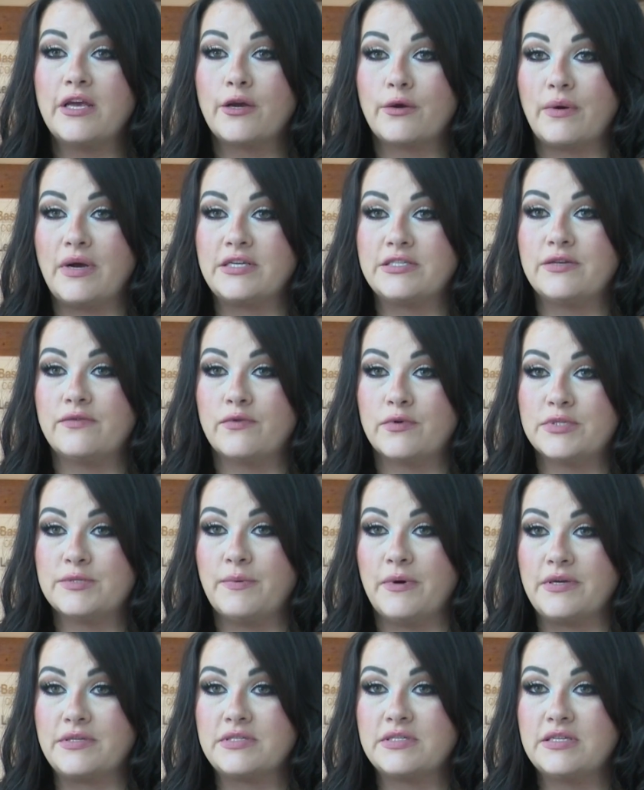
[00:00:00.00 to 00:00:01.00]
aggressive
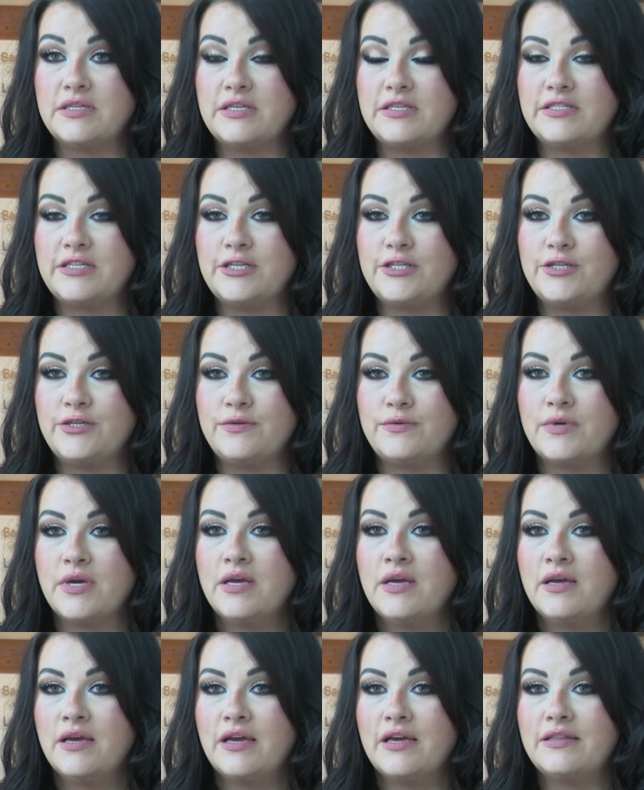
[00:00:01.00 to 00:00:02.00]
response to this issue,
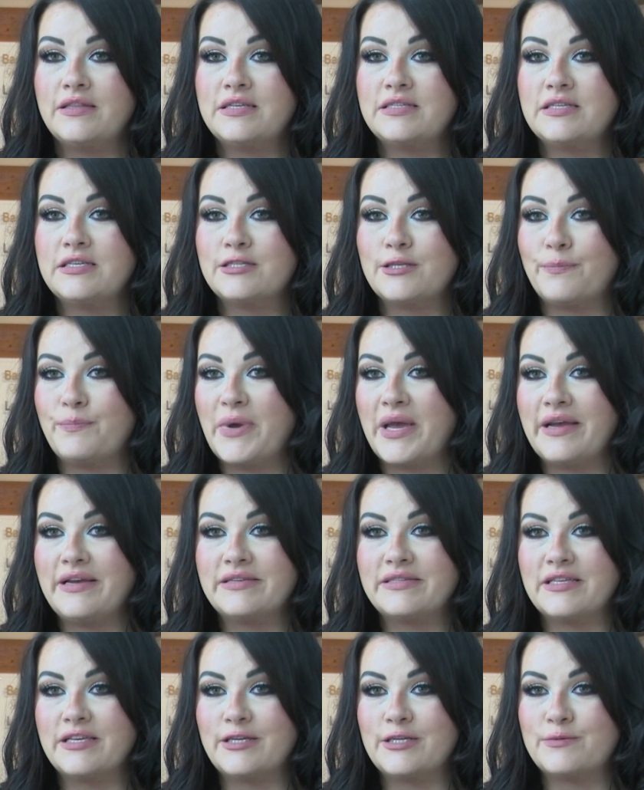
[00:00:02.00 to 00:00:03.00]
and this is a
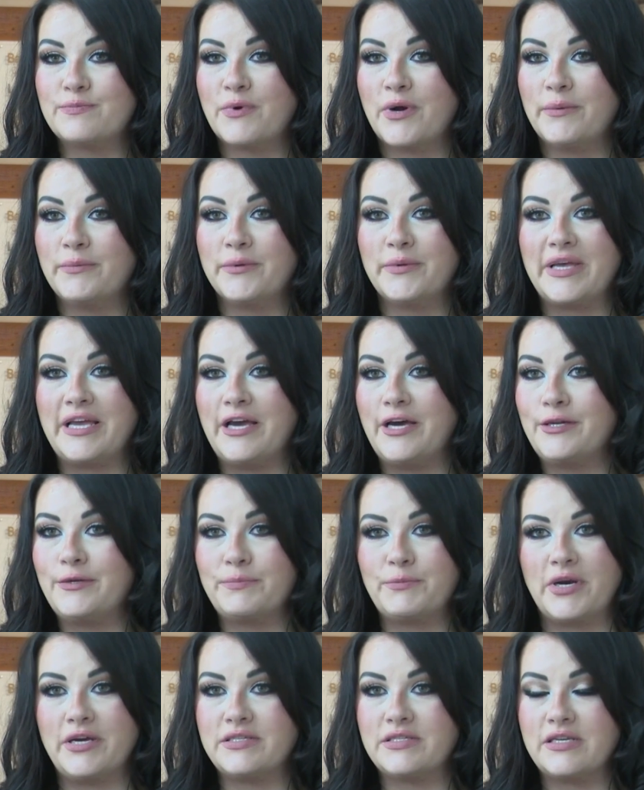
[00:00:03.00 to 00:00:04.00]
pace that is probably
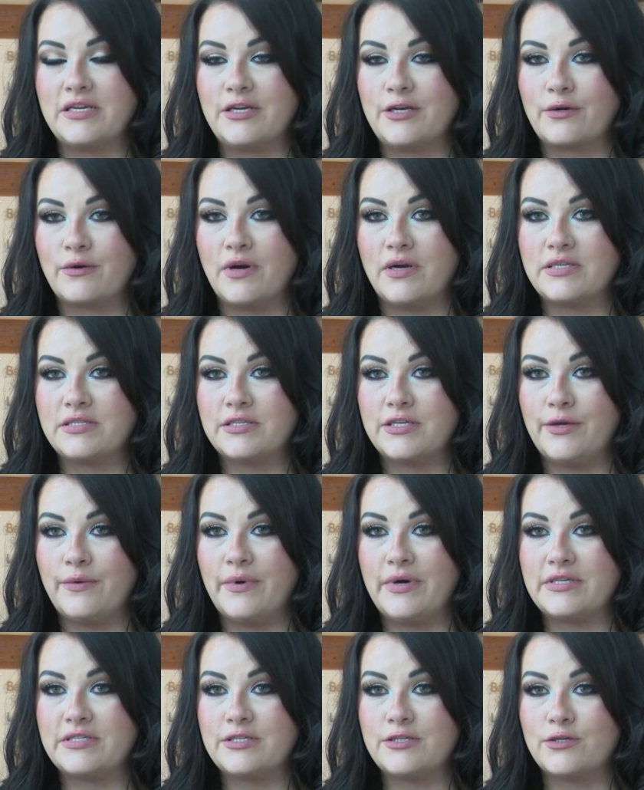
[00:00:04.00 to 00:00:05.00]
unprecedented across the
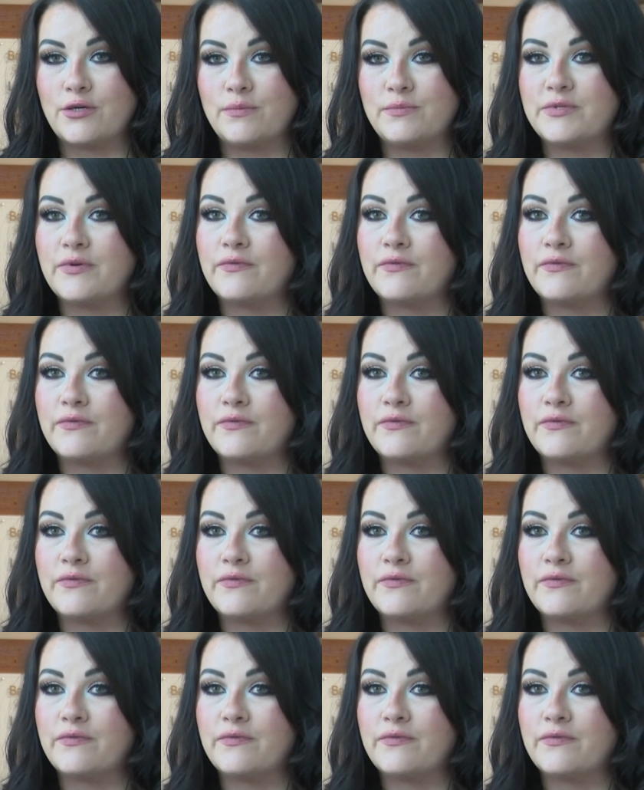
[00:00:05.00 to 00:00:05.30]
U.S. in terms